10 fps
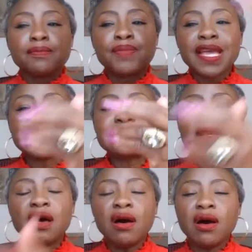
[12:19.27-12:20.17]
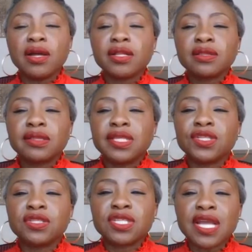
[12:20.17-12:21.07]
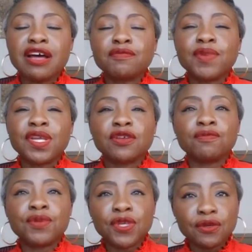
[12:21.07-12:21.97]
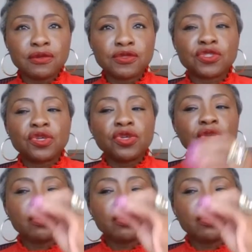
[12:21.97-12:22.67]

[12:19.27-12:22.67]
Based on the child being abused,